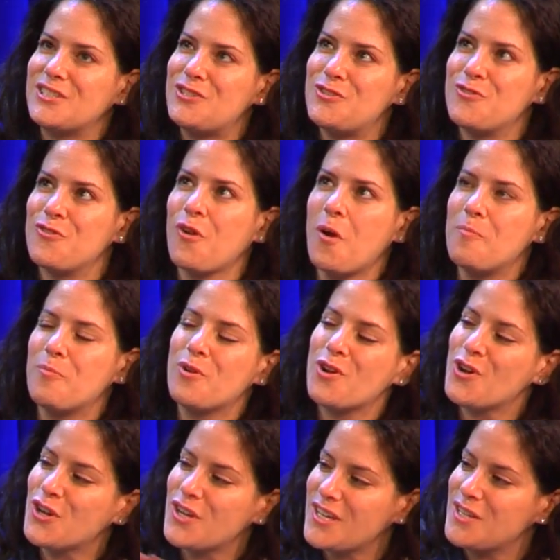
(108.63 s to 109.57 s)
Did you grow up
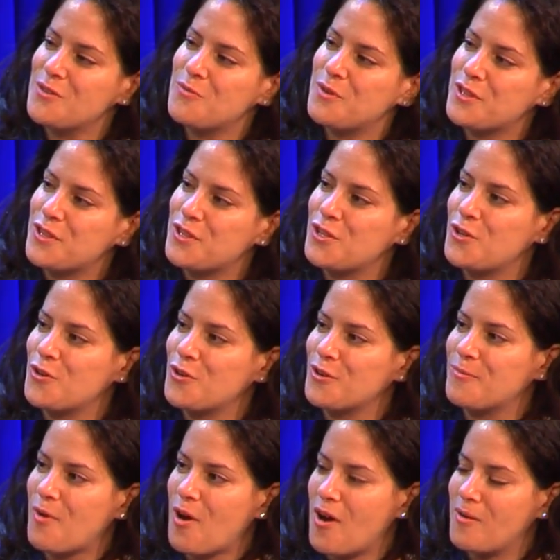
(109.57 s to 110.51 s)
cooking with
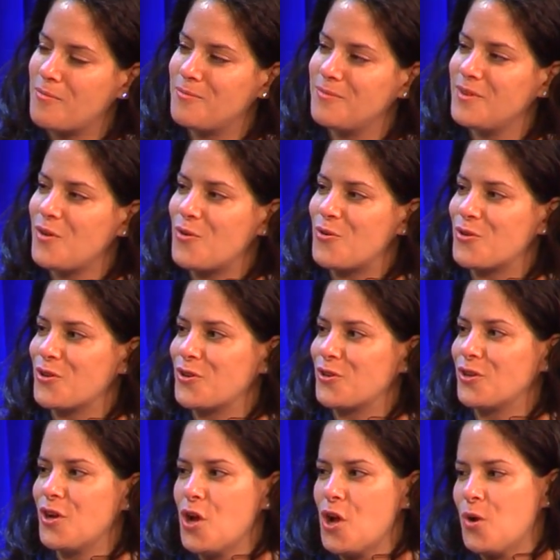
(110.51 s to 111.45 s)
your mom,
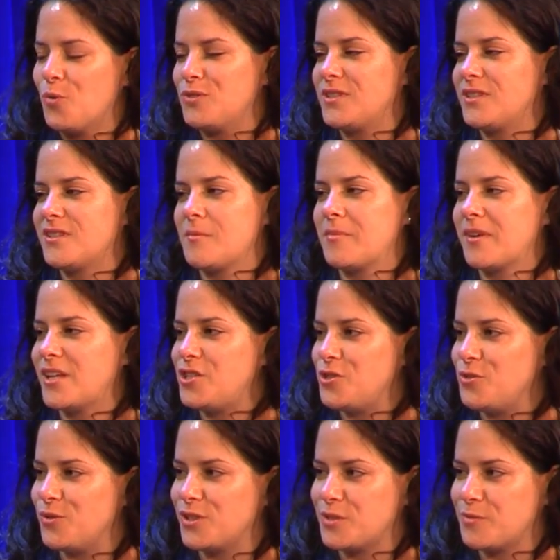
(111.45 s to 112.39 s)
or was it something that
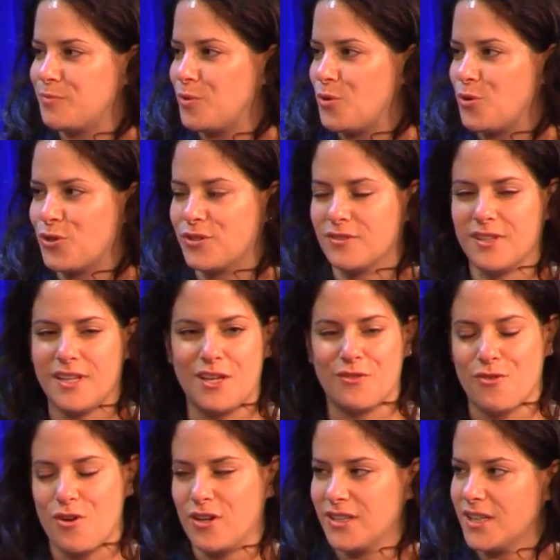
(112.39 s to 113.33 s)
you explored
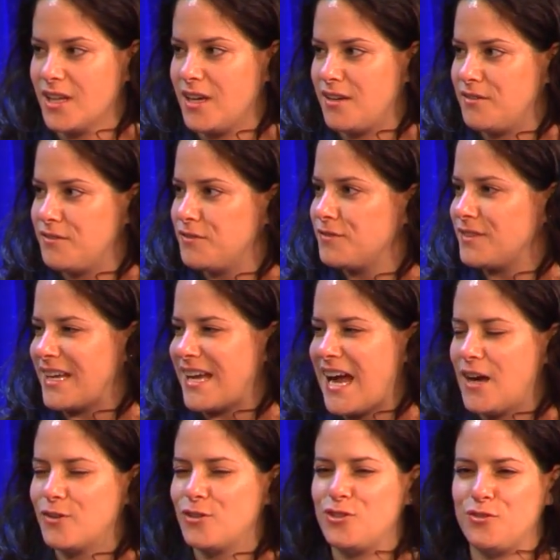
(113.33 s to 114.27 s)
later on in life? Like,
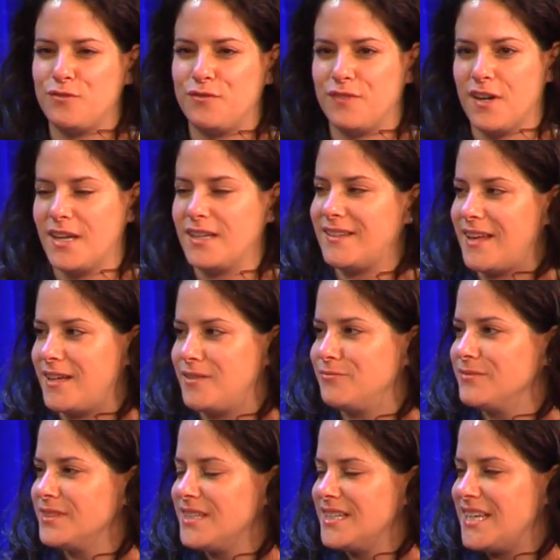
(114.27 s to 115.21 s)
how did you find that
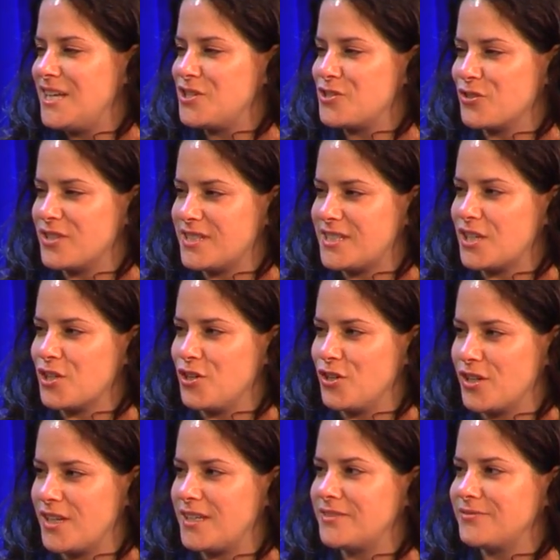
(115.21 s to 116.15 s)
interest in
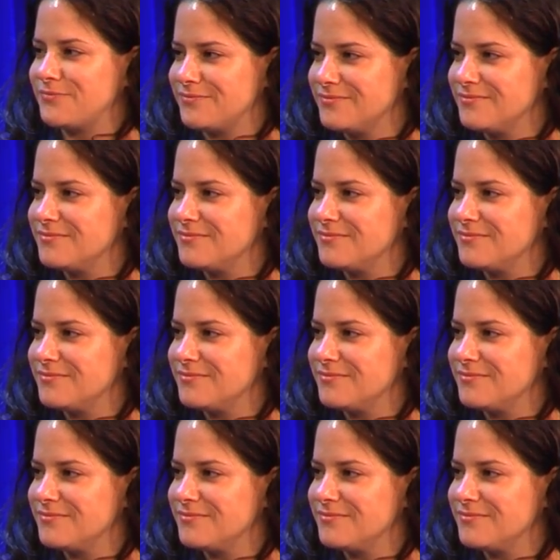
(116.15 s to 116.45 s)
cooking?